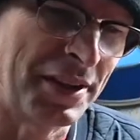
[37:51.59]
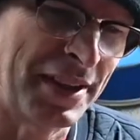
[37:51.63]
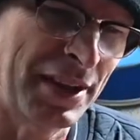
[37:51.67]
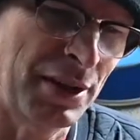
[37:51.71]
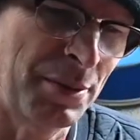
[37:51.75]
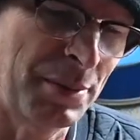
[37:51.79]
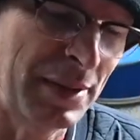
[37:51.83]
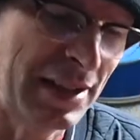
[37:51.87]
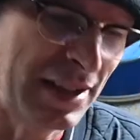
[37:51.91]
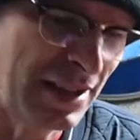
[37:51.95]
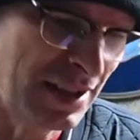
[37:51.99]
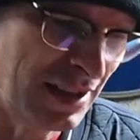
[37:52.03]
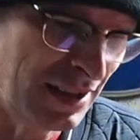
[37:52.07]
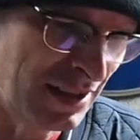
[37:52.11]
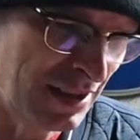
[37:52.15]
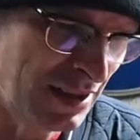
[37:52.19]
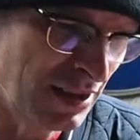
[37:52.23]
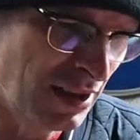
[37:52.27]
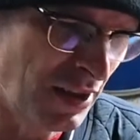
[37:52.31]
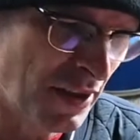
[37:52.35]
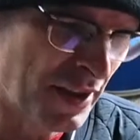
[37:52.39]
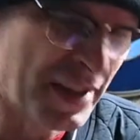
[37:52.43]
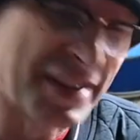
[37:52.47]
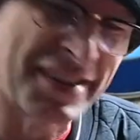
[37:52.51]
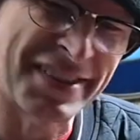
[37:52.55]
That would be a
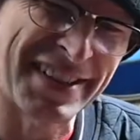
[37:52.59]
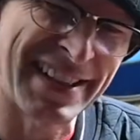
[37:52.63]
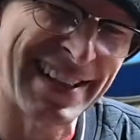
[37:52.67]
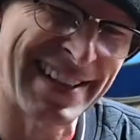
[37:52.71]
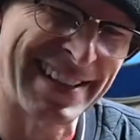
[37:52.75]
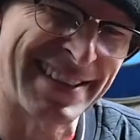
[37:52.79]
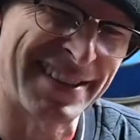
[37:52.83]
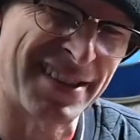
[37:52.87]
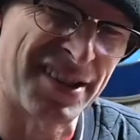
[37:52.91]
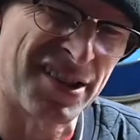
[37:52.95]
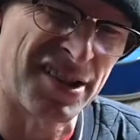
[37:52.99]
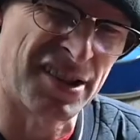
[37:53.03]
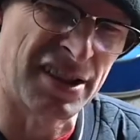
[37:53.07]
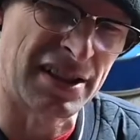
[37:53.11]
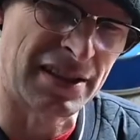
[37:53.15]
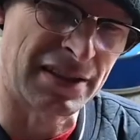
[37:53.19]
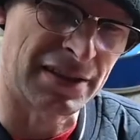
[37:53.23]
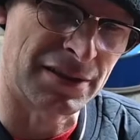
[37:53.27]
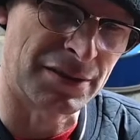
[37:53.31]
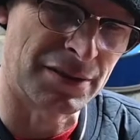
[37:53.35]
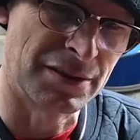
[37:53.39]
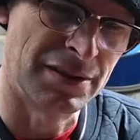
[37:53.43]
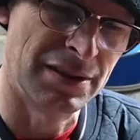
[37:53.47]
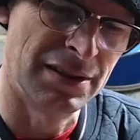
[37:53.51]
car that needs air conditioning though.